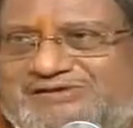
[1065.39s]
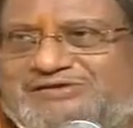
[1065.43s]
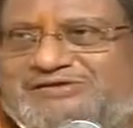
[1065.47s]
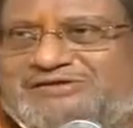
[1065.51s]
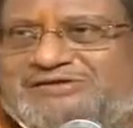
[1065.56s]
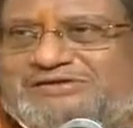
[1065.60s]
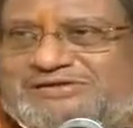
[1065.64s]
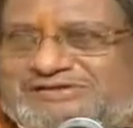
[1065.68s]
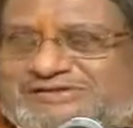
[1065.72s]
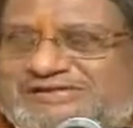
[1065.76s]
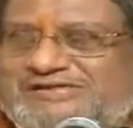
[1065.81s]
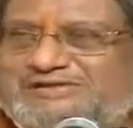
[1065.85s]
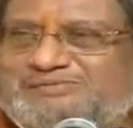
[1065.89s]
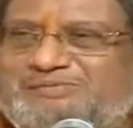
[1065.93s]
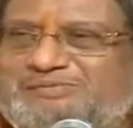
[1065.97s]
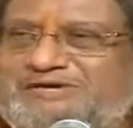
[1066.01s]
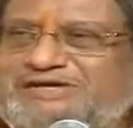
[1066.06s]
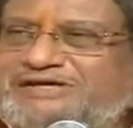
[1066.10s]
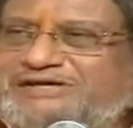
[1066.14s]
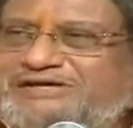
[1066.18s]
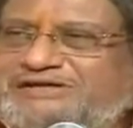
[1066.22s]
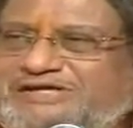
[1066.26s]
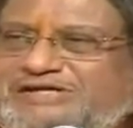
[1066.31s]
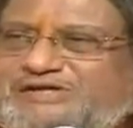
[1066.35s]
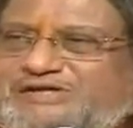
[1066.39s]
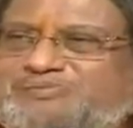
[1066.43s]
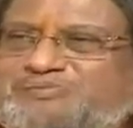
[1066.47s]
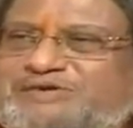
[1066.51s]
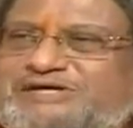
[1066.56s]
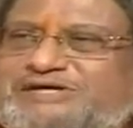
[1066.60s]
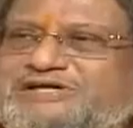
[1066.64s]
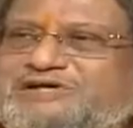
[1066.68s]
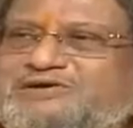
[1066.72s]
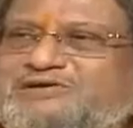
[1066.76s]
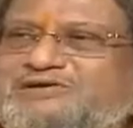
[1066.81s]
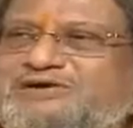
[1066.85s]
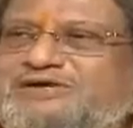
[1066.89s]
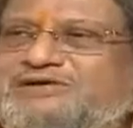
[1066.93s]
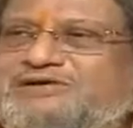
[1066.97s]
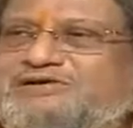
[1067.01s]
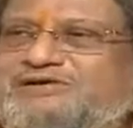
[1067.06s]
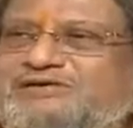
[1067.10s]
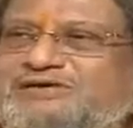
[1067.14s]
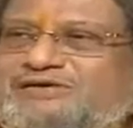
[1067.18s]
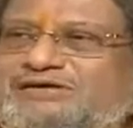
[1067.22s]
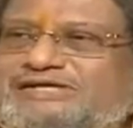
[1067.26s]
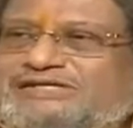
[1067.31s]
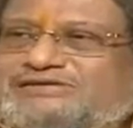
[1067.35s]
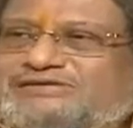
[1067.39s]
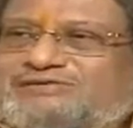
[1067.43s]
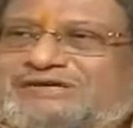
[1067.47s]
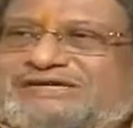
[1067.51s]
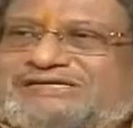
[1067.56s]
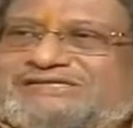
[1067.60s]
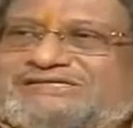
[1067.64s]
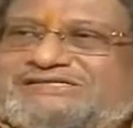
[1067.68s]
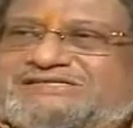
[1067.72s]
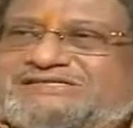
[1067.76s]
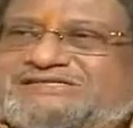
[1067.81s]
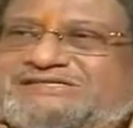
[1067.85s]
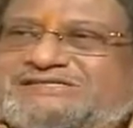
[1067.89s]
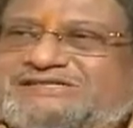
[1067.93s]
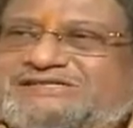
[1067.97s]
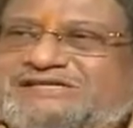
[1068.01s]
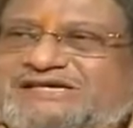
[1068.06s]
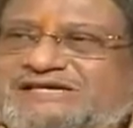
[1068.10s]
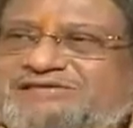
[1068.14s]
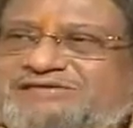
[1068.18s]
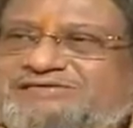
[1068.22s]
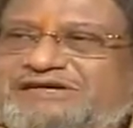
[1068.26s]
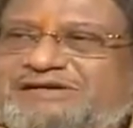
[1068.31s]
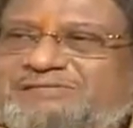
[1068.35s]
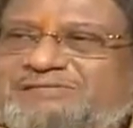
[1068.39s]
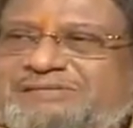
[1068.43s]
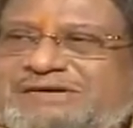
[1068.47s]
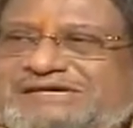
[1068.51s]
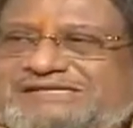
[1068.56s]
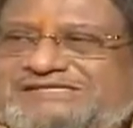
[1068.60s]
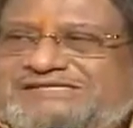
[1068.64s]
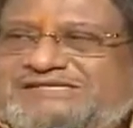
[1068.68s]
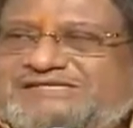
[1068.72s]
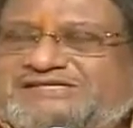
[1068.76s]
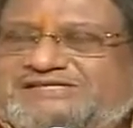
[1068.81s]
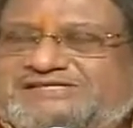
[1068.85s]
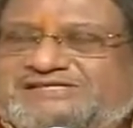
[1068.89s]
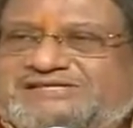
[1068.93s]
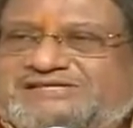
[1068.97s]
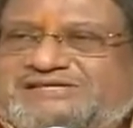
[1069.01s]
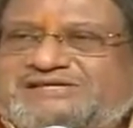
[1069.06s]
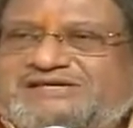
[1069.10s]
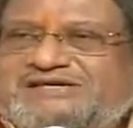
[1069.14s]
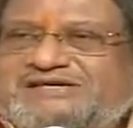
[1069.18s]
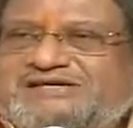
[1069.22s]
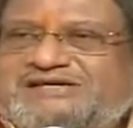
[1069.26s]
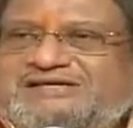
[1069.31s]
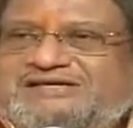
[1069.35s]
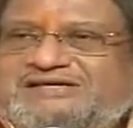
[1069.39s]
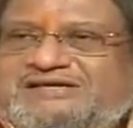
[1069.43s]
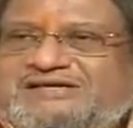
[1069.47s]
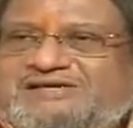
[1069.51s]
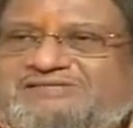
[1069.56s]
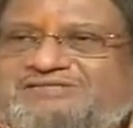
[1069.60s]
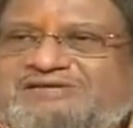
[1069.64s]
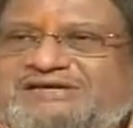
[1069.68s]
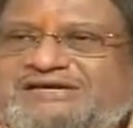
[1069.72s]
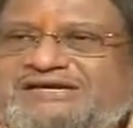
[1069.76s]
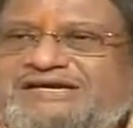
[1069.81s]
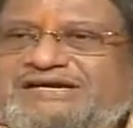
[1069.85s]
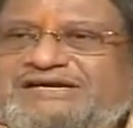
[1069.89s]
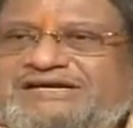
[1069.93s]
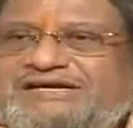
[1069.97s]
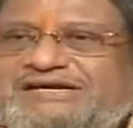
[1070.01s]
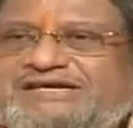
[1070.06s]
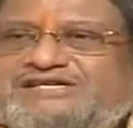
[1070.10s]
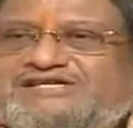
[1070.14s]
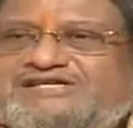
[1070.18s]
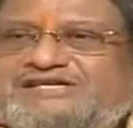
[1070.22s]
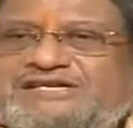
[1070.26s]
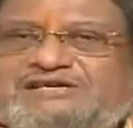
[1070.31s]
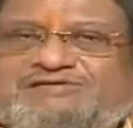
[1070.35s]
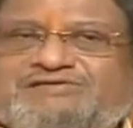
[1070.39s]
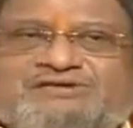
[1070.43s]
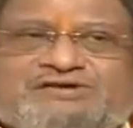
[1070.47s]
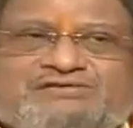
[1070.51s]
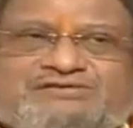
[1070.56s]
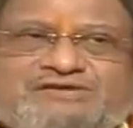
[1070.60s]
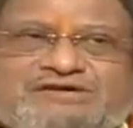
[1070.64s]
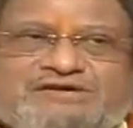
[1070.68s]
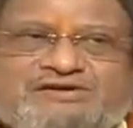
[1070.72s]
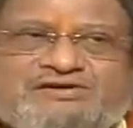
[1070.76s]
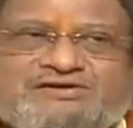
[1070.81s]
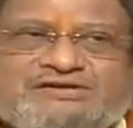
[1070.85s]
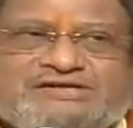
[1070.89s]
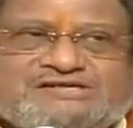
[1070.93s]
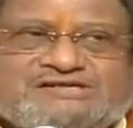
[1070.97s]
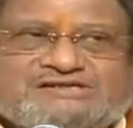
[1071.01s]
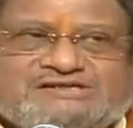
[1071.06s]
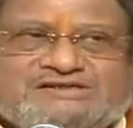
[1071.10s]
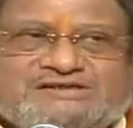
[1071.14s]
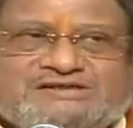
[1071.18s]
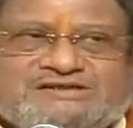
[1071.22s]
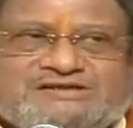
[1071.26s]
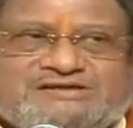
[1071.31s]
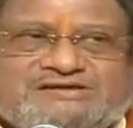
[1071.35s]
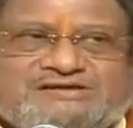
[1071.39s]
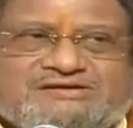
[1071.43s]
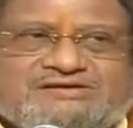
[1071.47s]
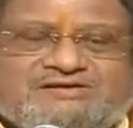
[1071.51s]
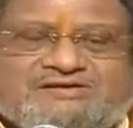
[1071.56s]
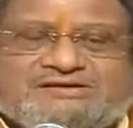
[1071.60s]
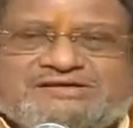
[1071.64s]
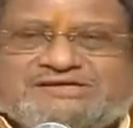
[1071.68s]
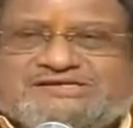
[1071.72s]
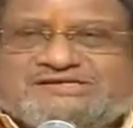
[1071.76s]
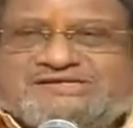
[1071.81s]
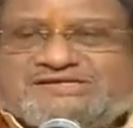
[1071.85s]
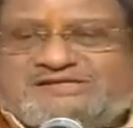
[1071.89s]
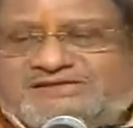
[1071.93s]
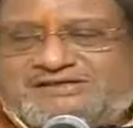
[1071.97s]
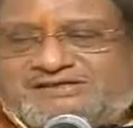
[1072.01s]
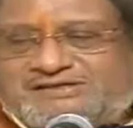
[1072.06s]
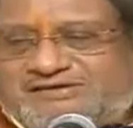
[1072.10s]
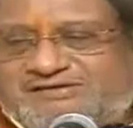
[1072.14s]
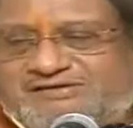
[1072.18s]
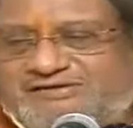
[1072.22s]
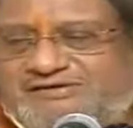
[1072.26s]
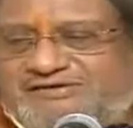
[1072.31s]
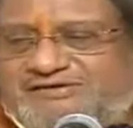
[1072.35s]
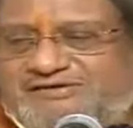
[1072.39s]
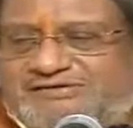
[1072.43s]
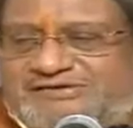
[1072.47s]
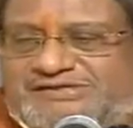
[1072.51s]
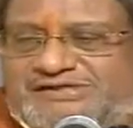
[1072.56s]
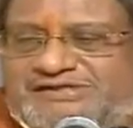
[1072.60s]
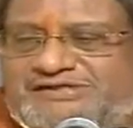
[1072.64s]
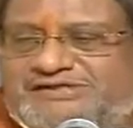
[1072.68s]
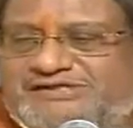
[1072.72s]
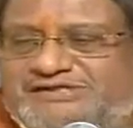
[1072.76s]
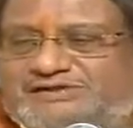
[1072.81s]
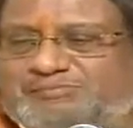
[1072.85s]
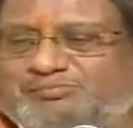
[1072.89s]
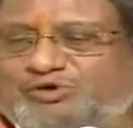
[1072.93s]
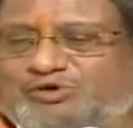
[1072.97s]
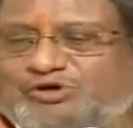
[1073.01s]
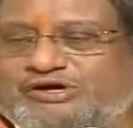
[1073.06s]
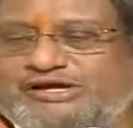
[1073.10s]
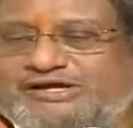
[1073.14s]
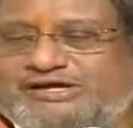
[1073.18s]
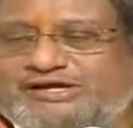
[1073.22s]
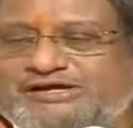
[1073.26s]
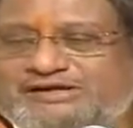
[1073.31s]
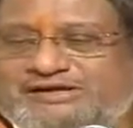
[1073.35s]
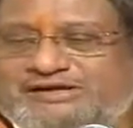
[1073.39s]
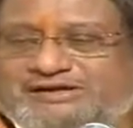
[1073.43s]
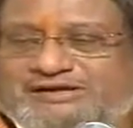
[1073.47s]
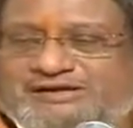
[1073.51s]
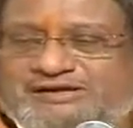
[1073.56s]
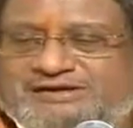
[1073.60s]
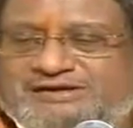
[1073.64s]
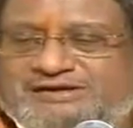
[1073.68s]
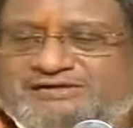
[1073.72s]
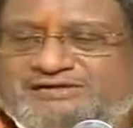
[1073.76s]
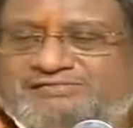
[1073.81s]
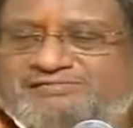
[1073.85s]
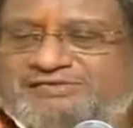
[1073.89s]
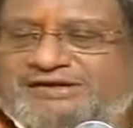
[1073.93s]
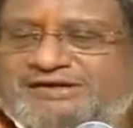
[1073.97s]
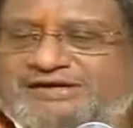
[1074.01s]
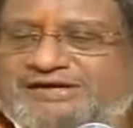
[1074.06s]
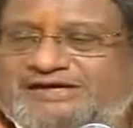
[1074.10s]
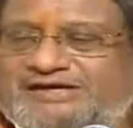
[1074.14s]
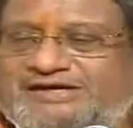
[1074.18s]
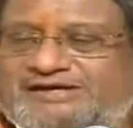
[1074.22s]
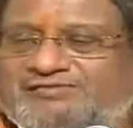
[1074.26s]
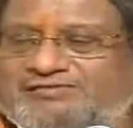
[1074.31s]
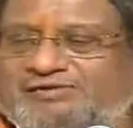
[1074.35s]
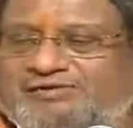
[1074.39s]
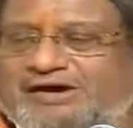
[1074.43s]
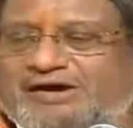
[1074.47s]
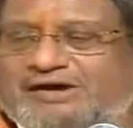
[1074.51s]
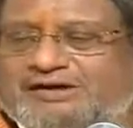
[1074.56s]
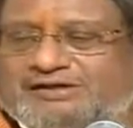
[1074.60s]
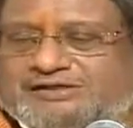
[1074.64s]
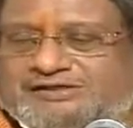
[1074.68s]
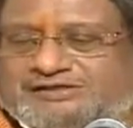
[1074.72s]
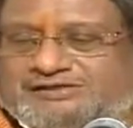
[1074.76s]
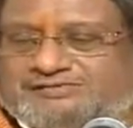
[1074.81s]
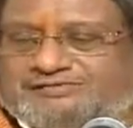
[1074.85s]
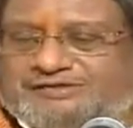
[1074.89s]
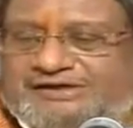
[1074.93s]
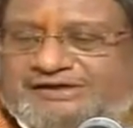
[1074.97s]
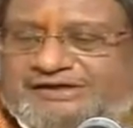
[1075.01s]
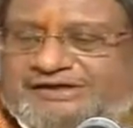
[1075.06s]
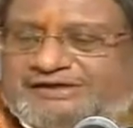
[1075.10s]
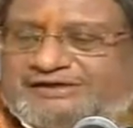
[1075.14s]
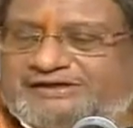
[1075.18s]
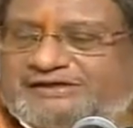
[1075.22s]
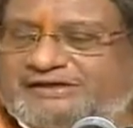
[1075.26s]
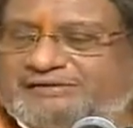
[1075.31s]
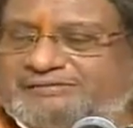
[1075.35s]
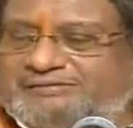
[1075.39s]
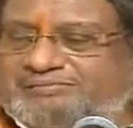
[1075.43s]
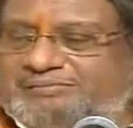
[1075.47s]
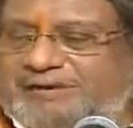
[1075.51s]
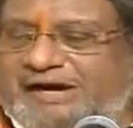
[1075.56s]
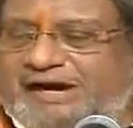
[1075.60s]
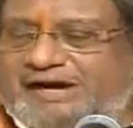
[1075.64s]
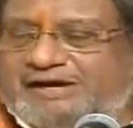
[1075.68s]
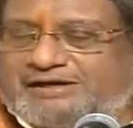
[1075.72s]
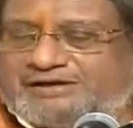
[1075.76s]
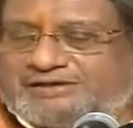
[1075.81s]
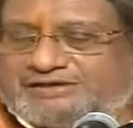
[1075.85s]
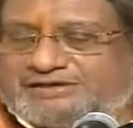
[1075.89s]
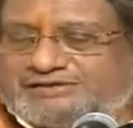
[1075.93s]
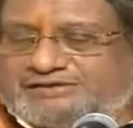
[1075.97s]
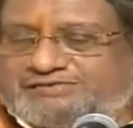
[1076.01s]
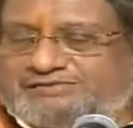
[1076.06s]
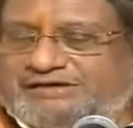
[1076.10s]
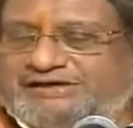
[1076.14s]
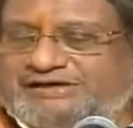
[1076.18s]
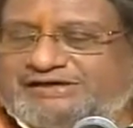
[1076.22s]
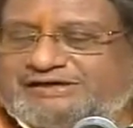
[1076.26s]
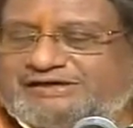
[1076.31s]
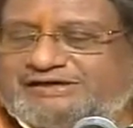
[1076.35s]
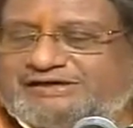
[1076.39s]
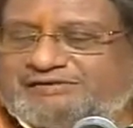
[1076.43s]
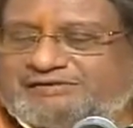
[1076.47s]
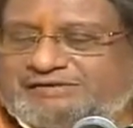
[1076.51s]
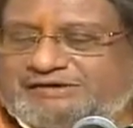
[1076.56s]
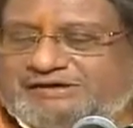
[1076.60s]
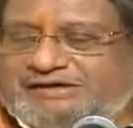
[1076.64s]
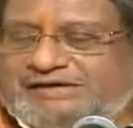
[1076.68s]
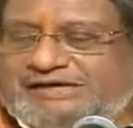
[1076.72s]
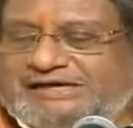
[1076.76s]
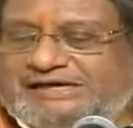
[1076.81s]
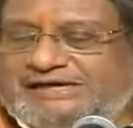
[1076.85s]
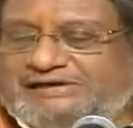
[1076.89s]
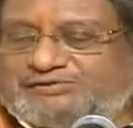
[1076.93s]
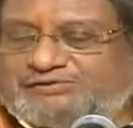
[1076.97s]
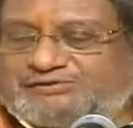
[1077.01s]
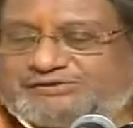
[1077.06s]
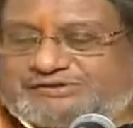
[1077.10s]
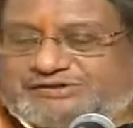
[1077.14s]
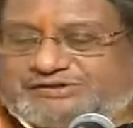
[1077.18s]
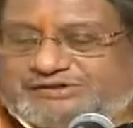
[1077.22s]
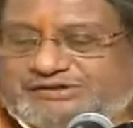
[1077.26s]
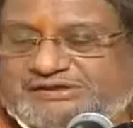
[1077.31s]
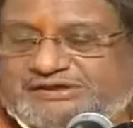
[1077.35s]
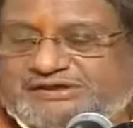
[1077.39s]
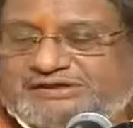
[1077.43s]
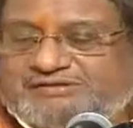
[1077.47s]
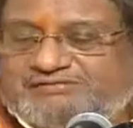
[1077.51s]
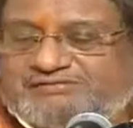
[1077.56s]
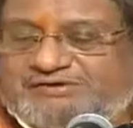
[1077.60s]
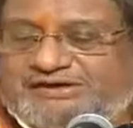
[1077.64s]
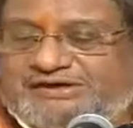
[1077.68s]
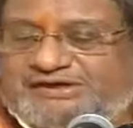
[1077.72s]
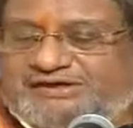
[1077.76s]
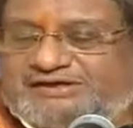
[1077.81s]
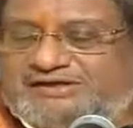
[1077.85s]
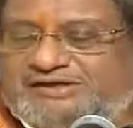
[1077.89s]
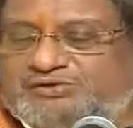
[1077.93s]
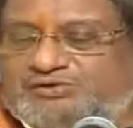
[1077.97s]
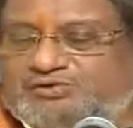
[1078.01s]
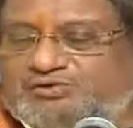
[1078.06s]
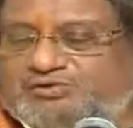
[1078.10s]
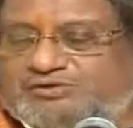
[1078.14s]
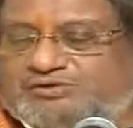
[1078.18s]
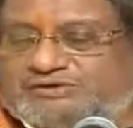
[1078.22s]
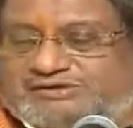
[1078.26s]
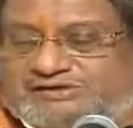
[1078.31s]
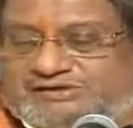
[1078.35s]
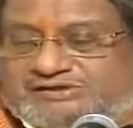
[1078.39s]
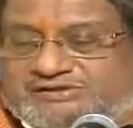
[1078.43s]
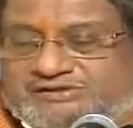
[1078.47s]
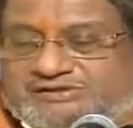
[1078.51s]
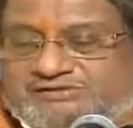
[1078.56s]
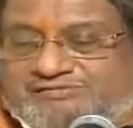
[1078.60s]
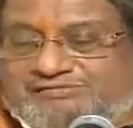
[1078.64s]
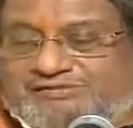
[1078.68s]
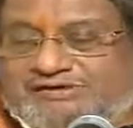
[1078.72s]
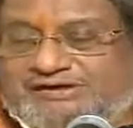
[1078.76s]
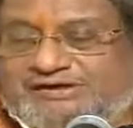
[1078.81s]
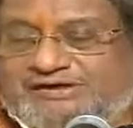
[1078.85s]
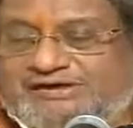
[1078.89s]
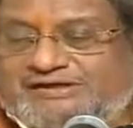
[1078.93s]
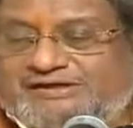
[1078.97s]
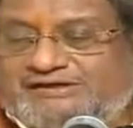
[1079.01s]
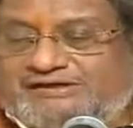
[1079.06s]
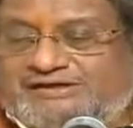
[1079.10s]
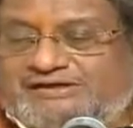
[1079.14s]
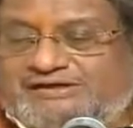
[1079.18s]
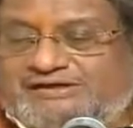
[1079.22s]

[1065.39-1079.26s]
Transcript: So this is this particular Congress will deliver a message that we need each and everyone on this on this earth. You see this bouquet. We need the flowers. We need the plants. We need the leaves. We need the roots. We need